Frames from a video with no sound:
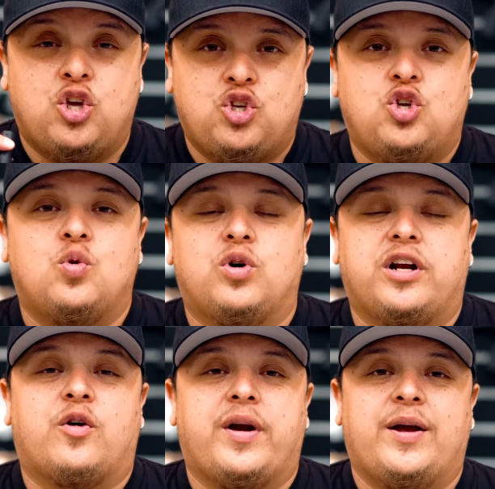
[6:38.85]
you would
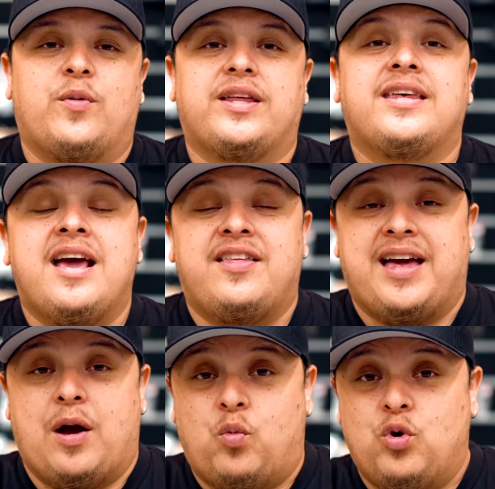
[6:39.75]
agree with
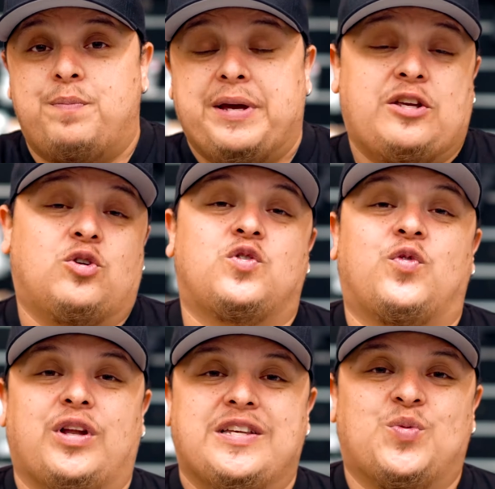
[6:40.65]
that would be
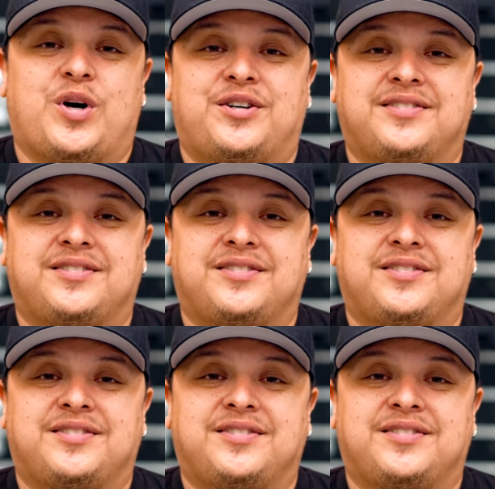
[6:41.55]
useful as well.